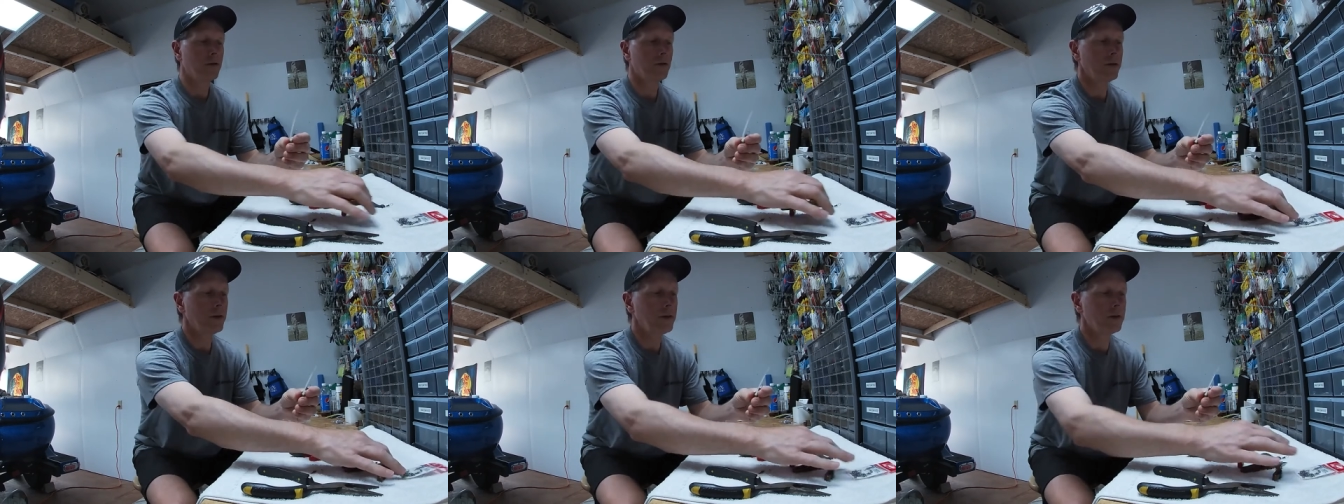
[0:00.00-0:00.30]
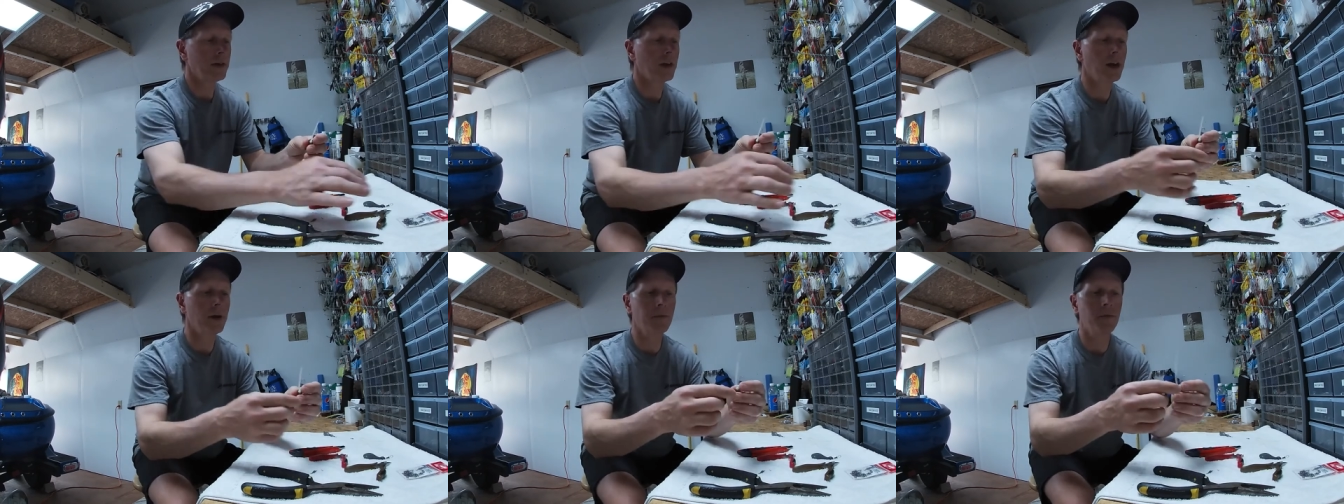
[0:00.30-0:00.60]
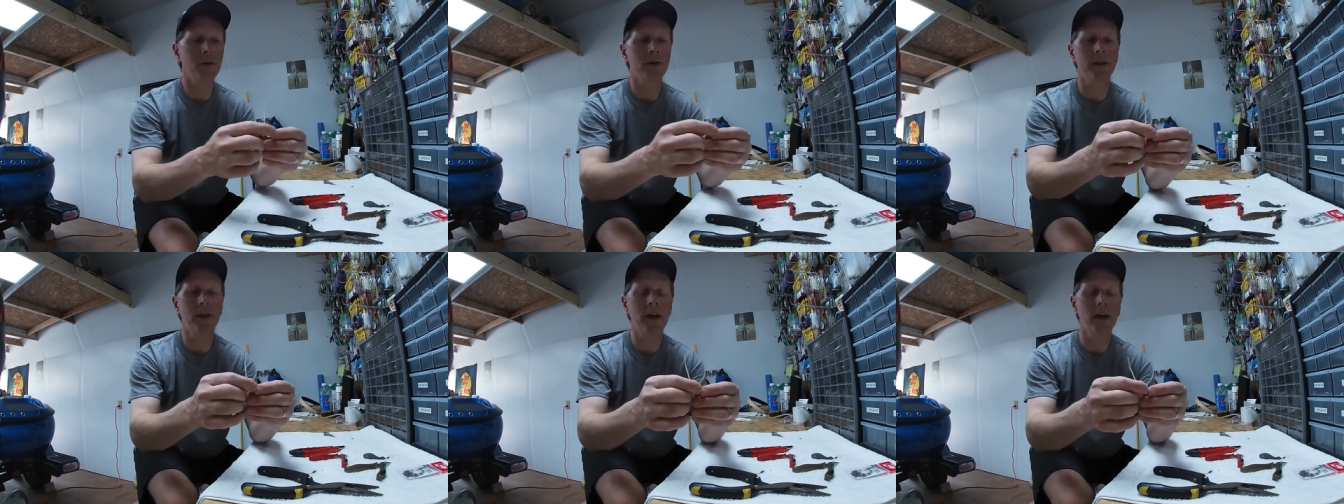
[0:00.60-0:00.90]
The reason I
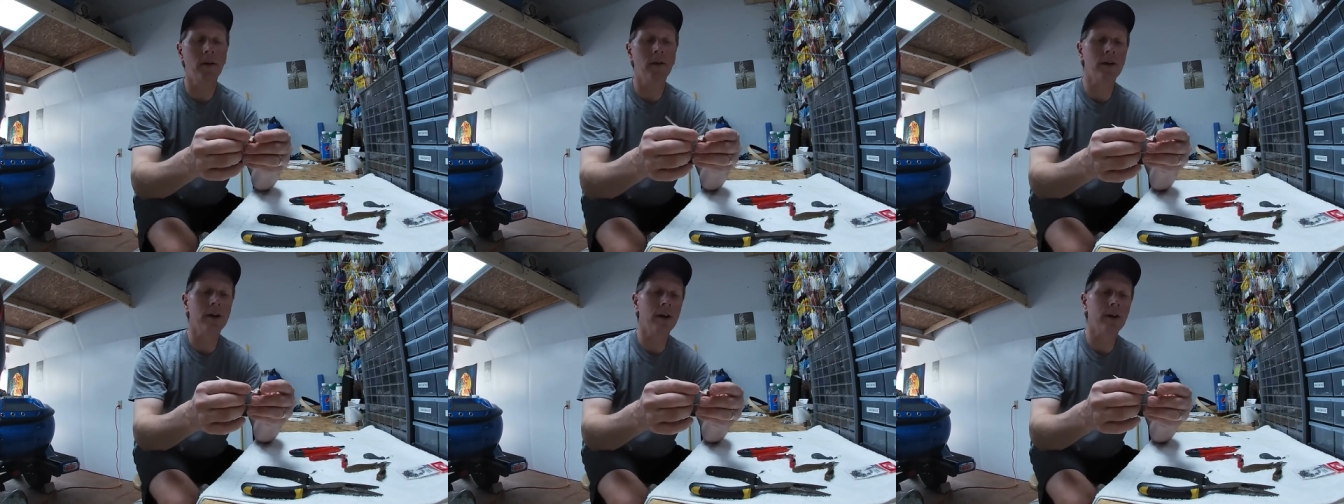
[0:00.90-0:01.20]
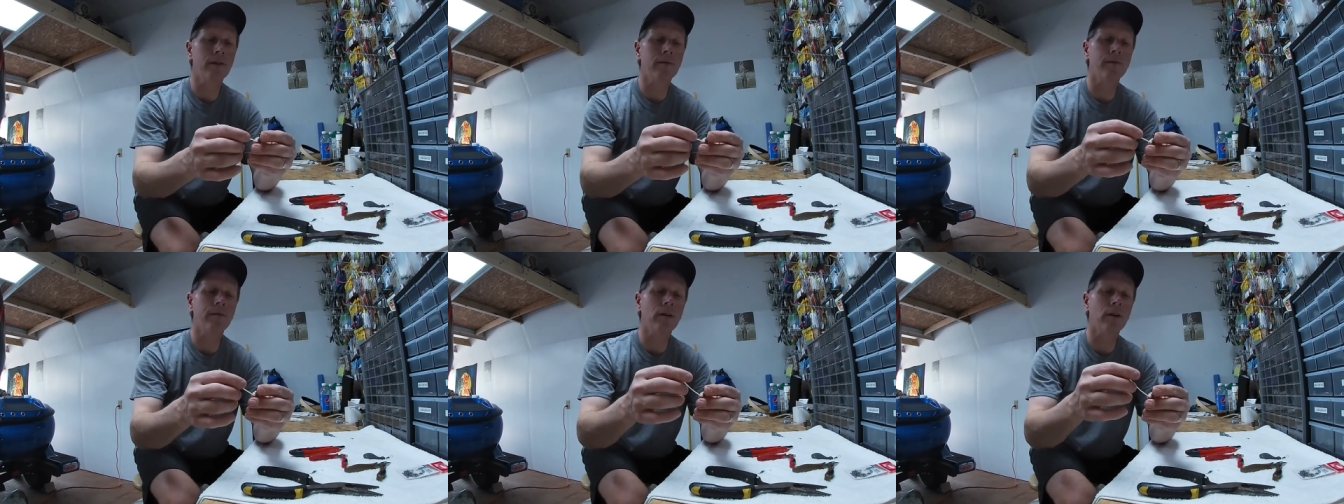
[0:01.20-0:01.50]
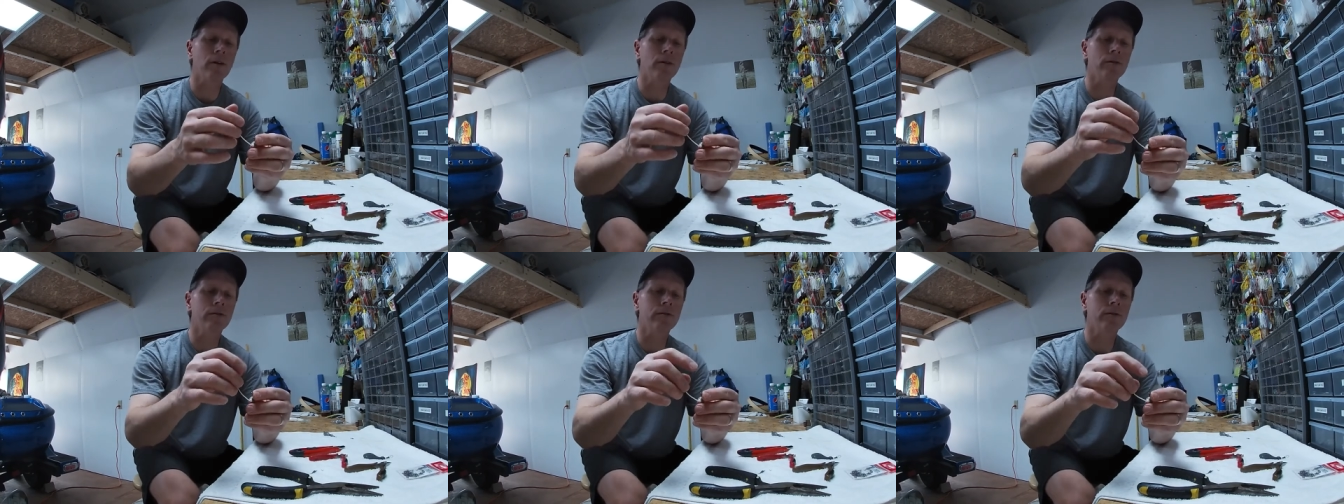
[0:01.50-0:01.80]
put that on there
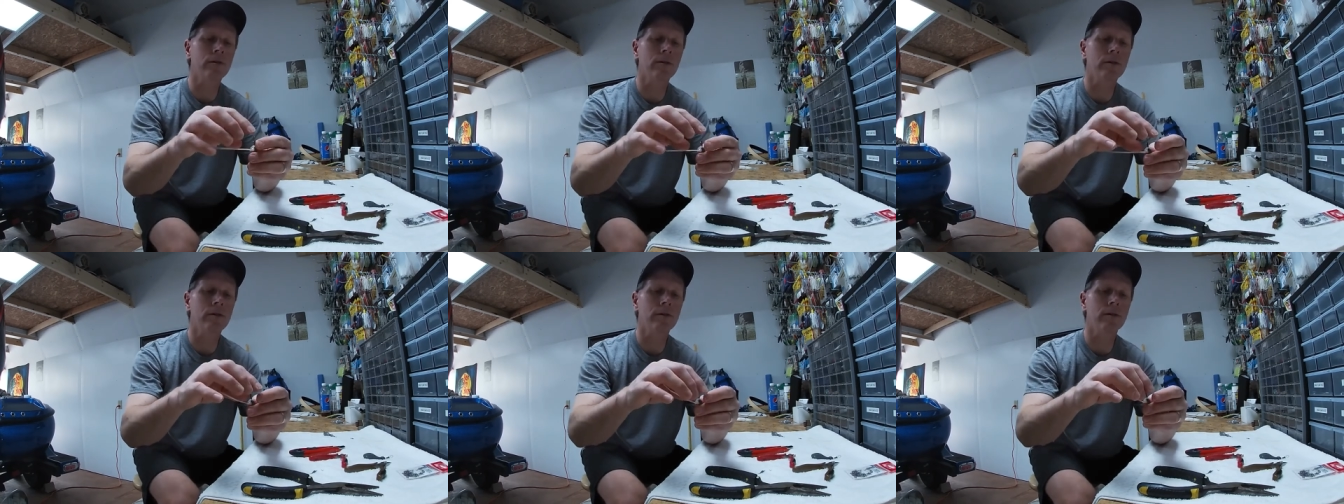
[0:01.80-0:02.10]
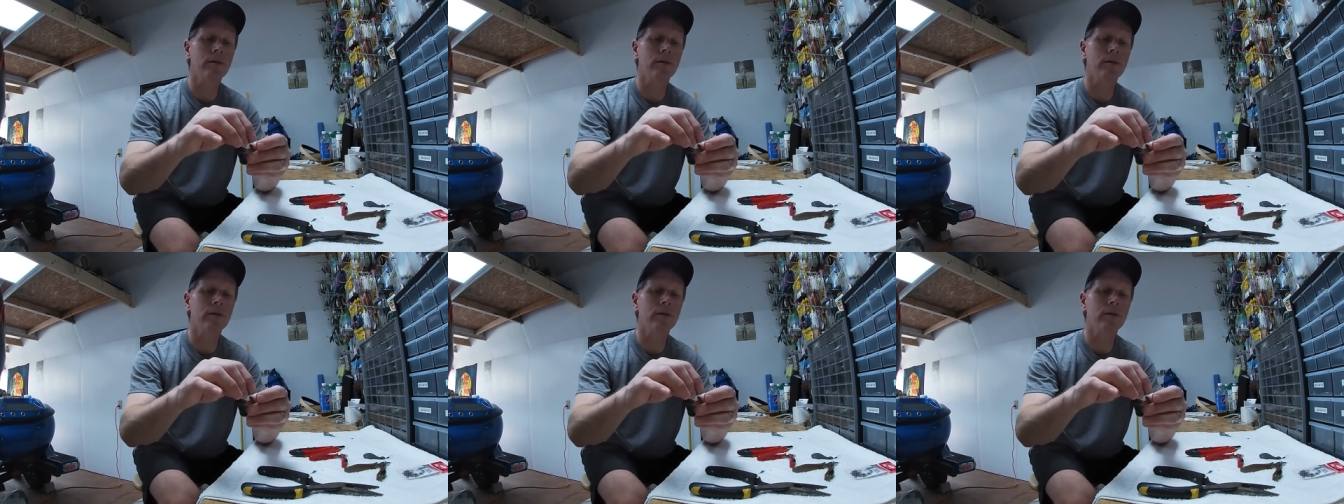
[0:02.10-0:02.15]
first